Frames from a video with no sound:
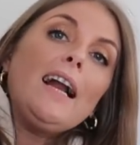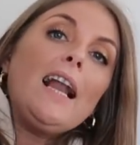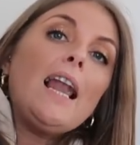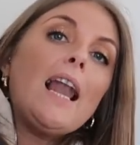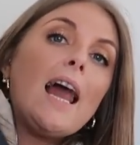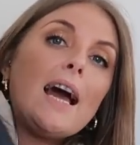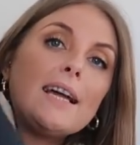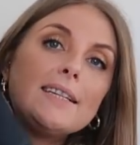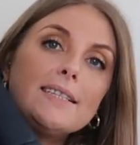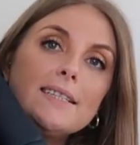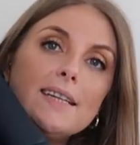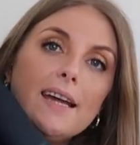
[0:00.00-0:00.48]

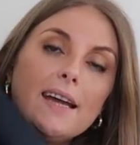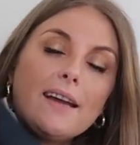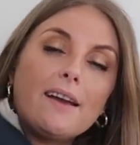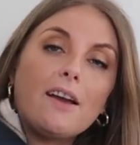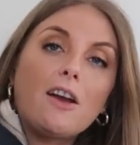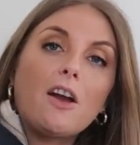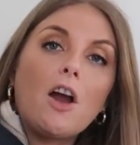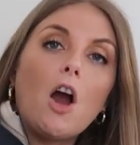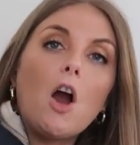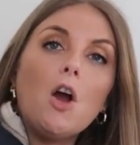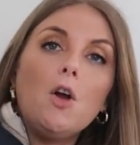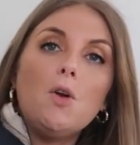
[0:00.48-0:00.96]

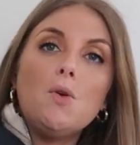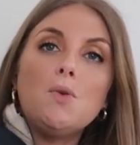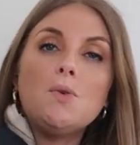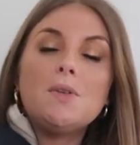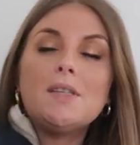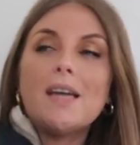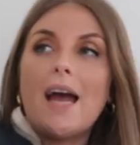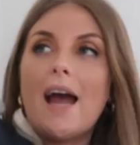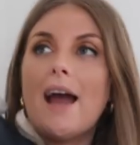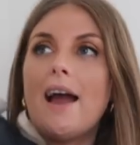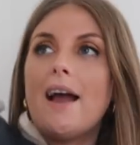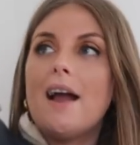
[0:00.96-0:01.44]
classic
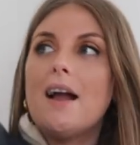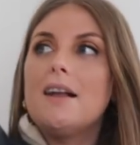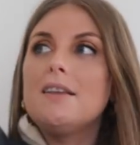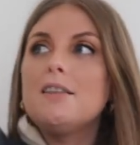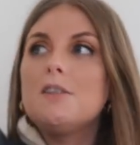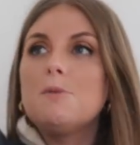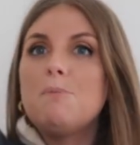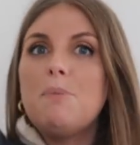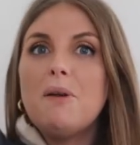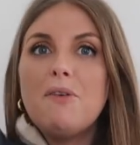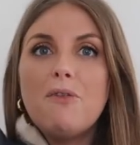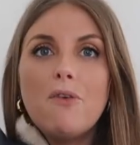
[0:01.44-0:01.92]
coat,
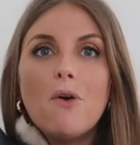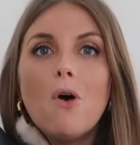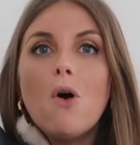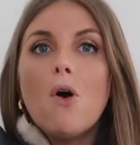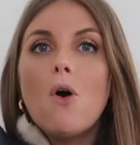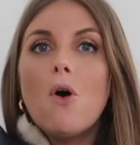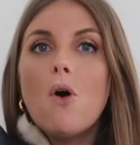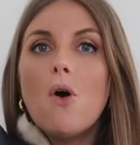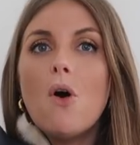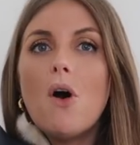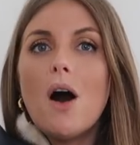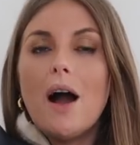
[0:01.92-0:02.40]
and
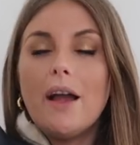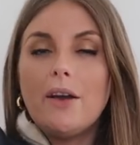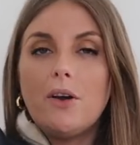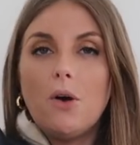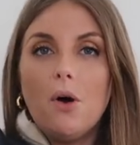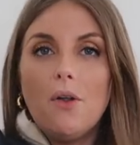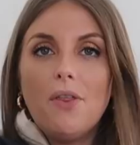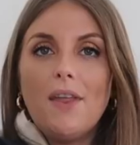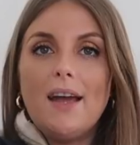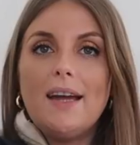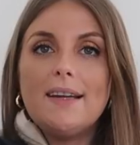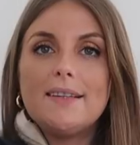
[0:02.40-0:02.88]
before I
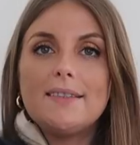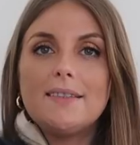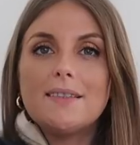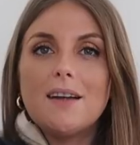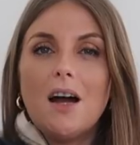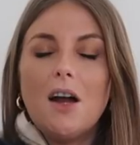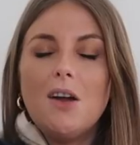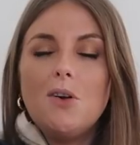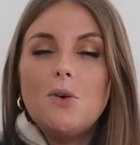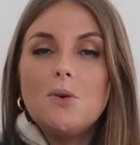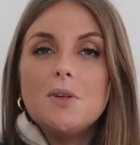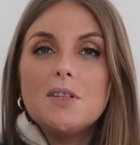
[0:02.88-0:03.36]
got this
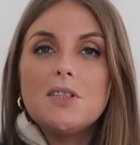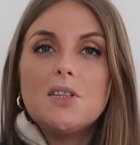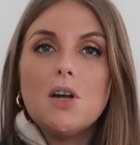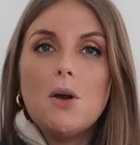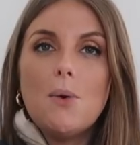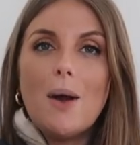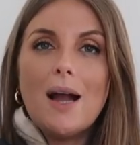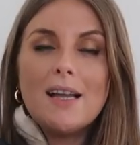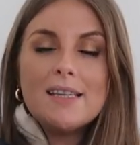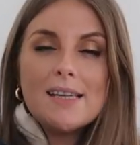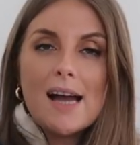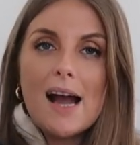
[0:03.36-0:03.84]
I
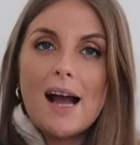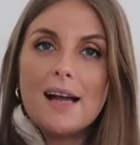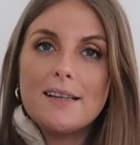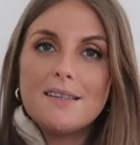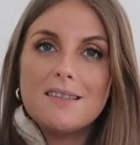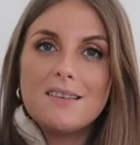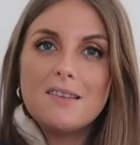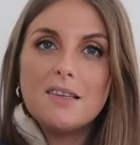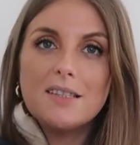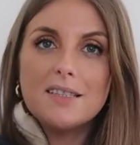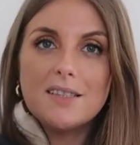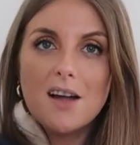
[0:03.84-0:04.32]
also had had
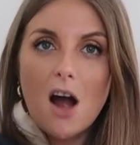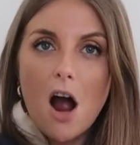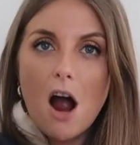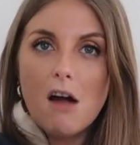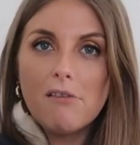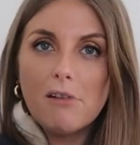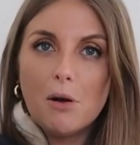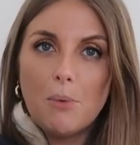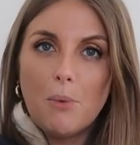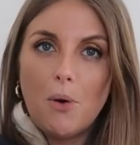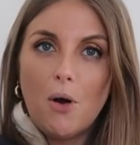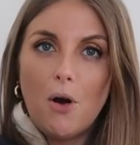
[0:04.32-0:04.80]
the
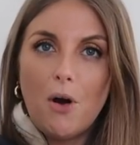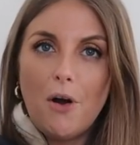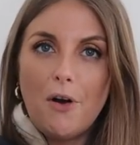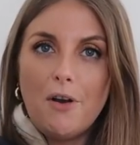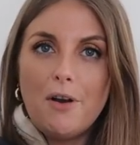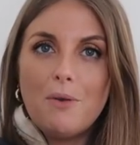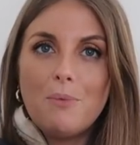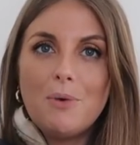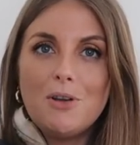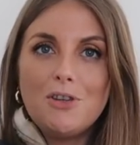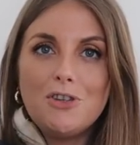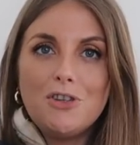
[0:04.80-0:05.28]
Zara
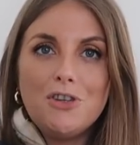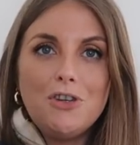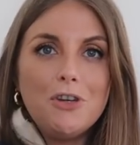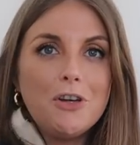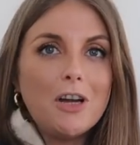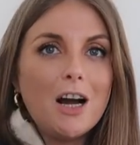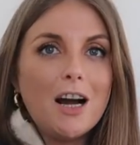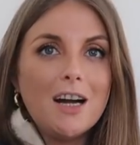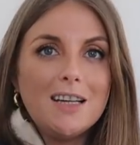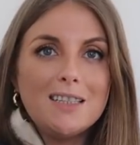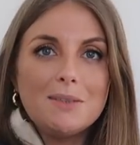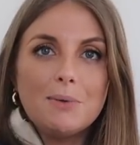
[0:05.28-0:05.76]
one, which you
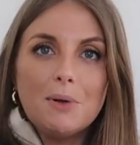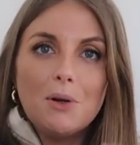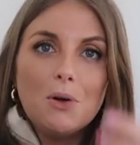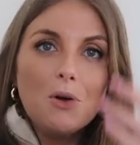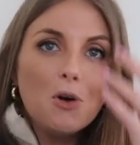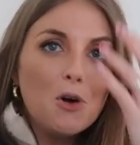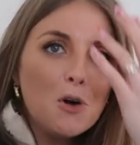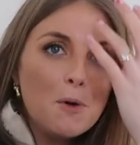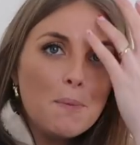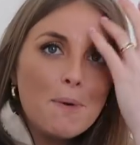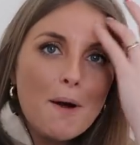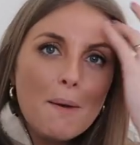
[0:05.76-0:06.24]
guys will
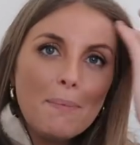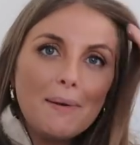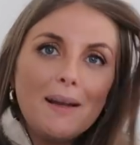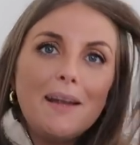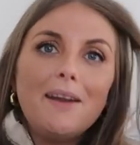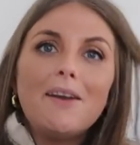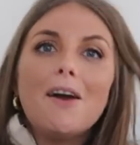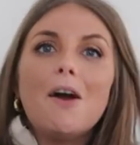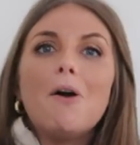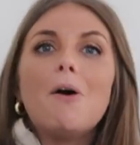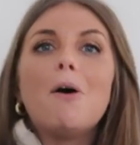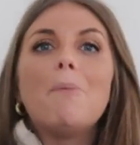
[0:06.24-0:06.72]
all
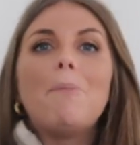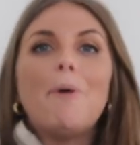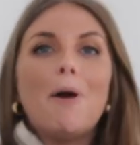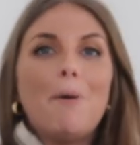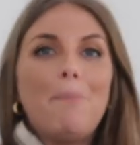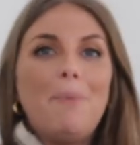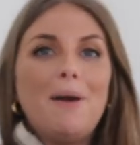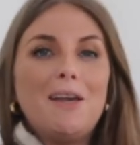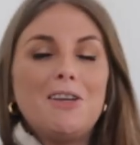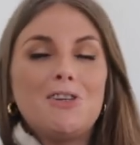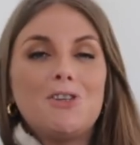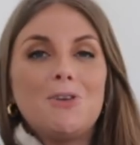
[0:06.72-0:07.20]
probably know, I'll put a
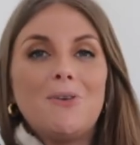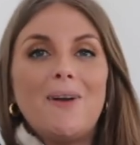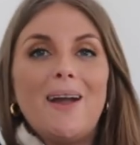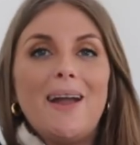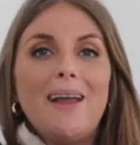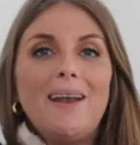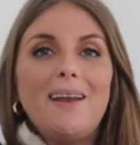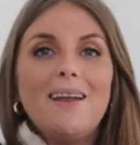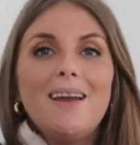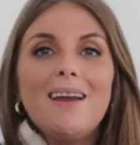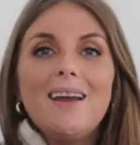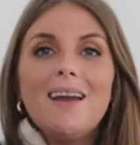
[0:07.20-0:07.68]
picture
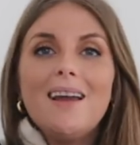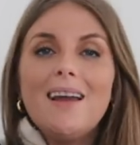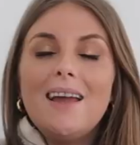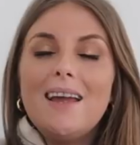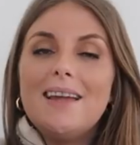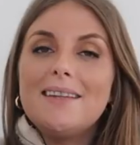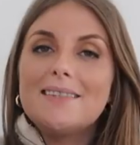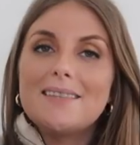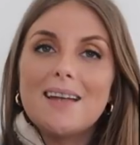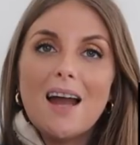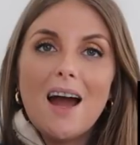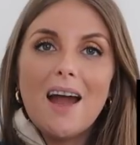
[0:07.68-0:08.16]
in,
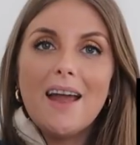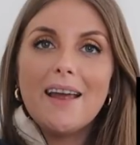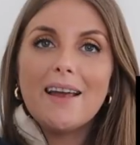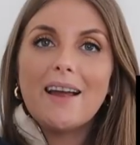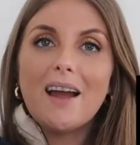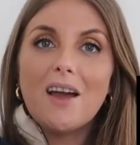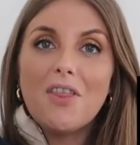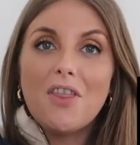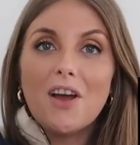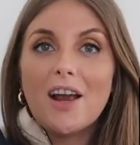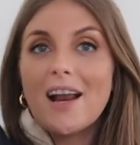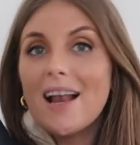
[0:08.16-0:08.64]
is
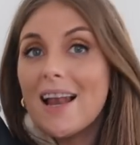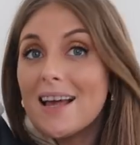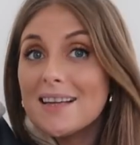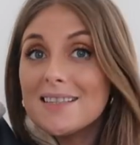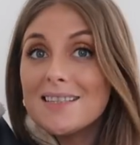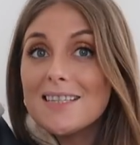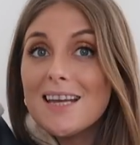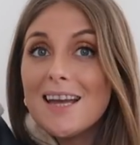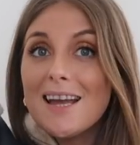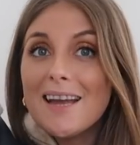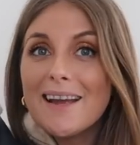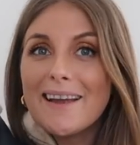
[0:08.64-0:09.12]
like the
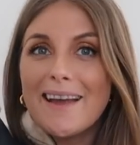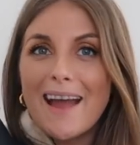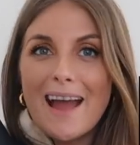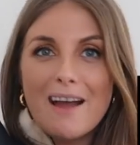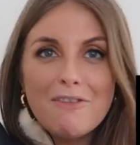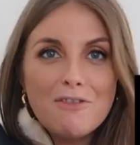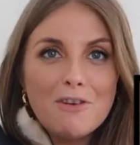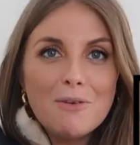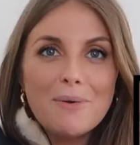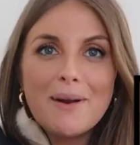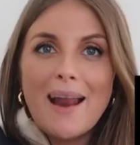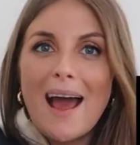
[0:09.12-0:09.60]
classic,
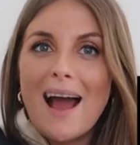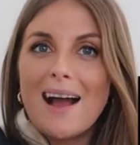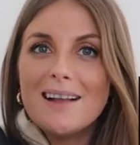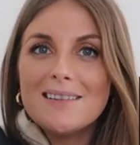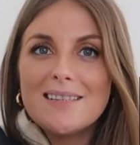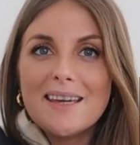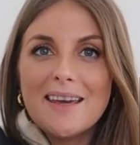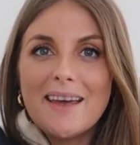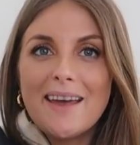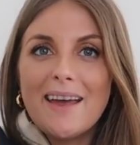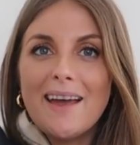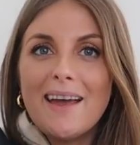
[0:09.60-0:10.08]
everyone
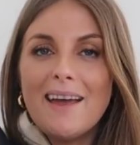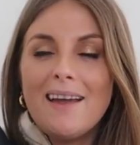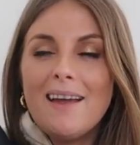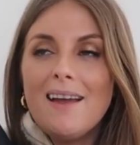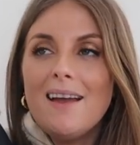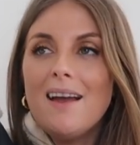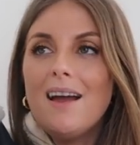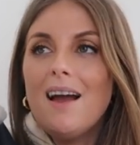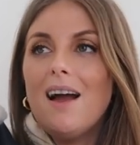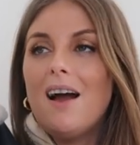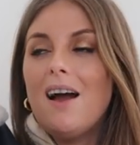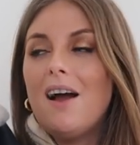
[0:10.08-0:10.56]
had it,
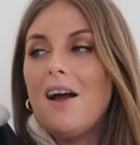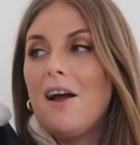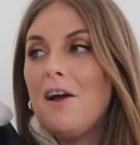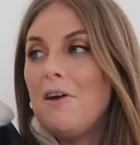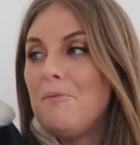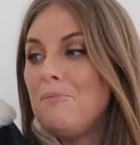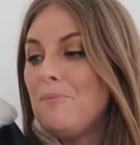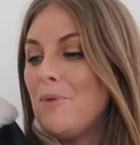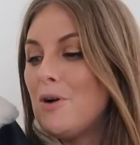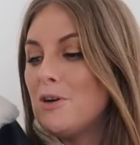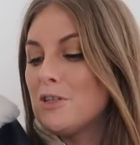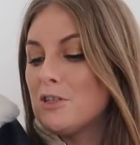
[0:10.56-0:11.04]

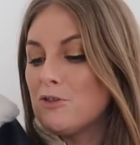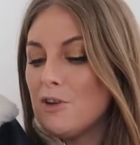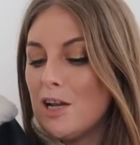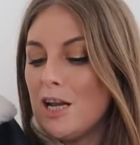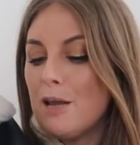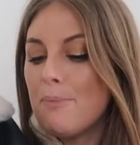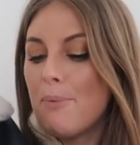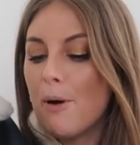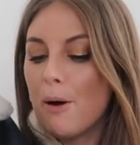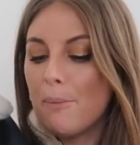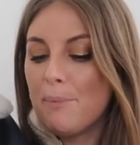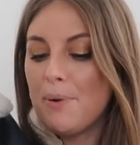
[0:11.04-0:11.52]
um, it was
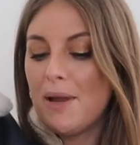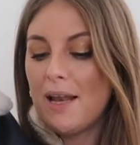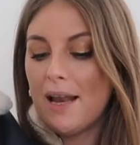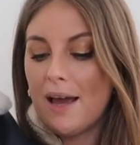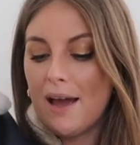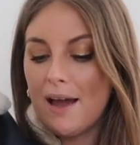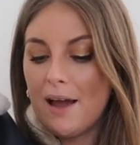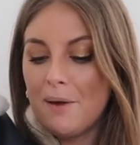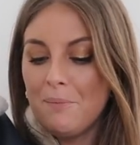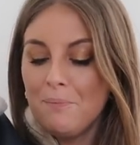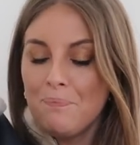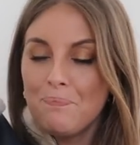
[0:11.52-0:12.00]
really
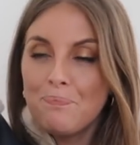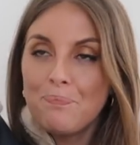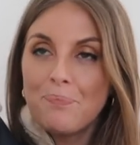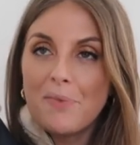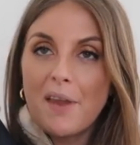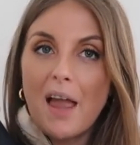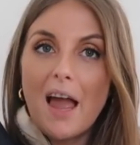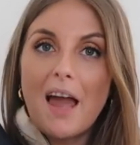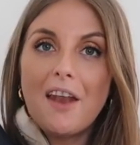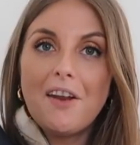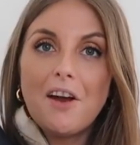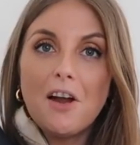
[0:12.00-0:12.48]
popular,
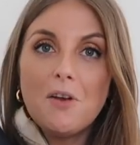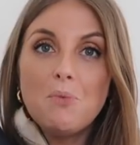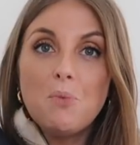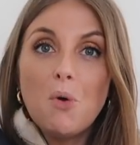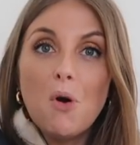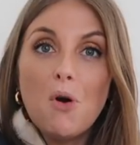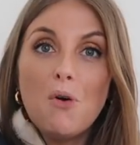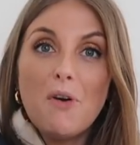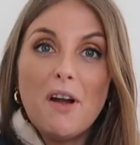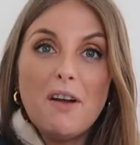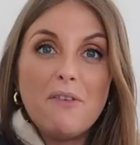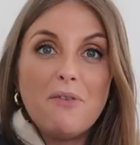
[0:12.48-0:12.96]
and I
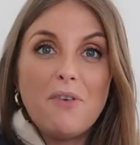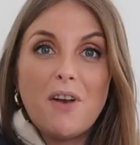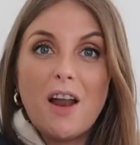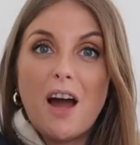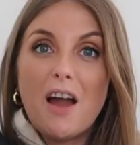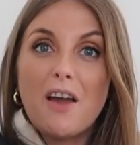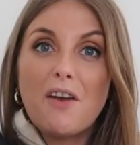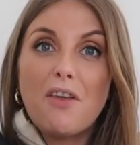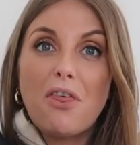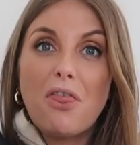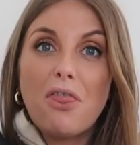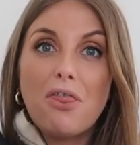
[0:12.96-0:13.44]
wore it for
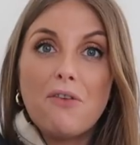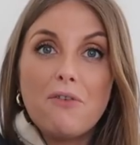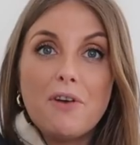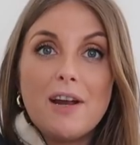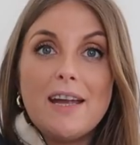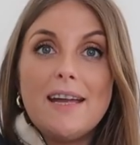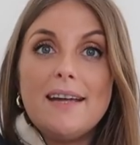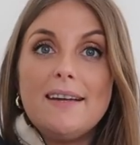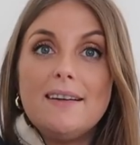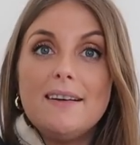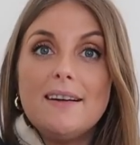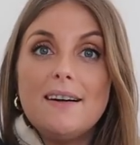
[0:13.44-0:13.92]
like
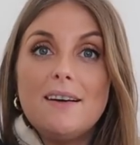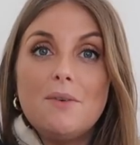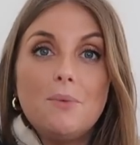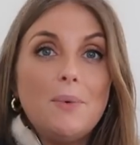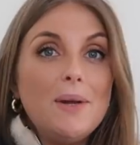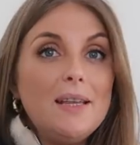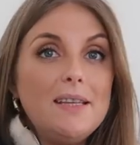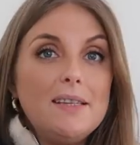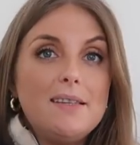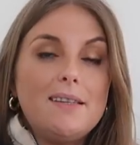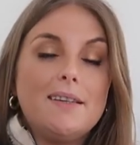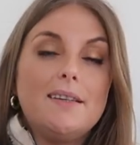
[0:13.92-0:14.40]
three
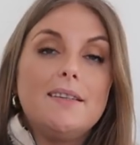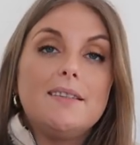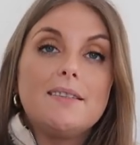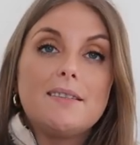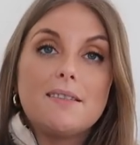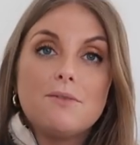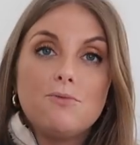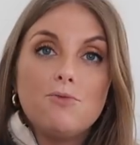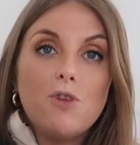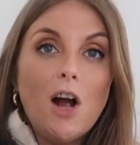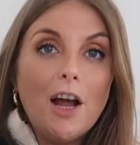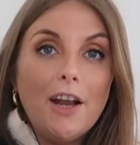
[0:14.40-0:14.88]

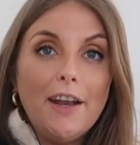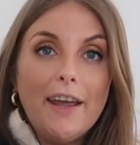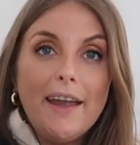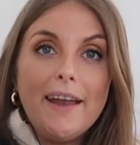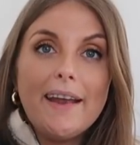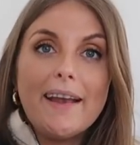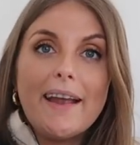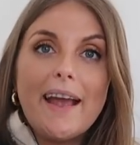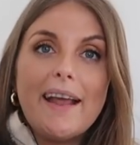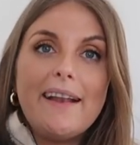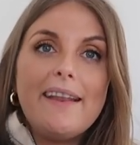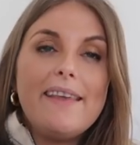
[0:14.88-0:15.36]
winters
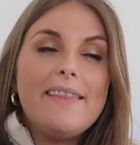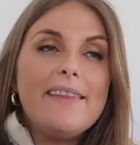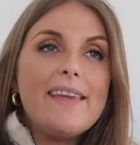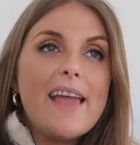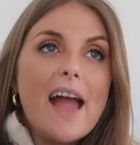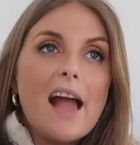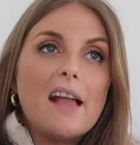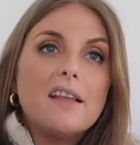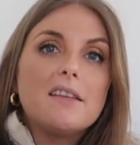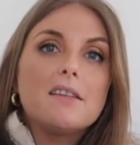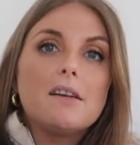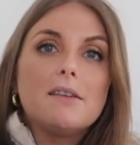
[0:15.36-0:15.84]
running, and in the
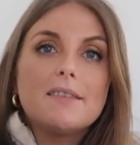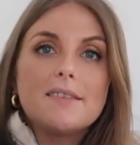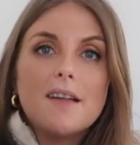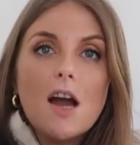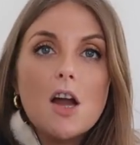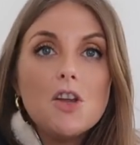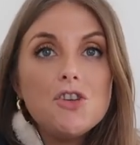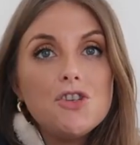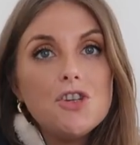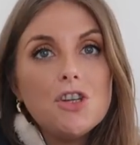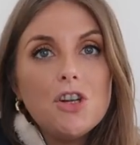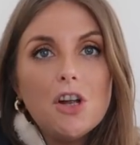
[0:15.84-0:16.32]
end I was
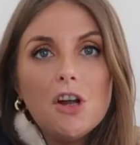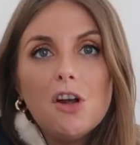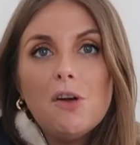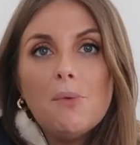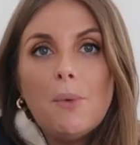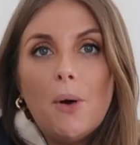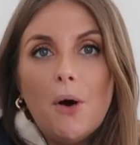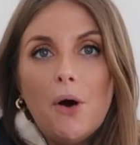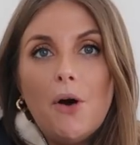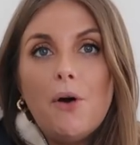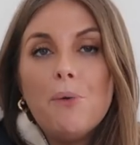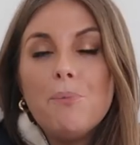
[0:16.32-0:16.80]
like, do you know
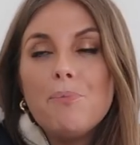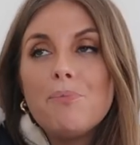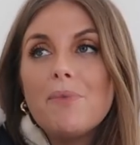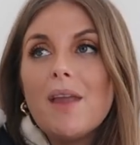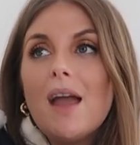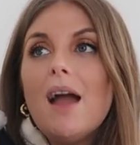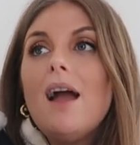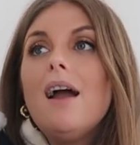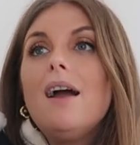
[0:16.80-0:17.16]
what,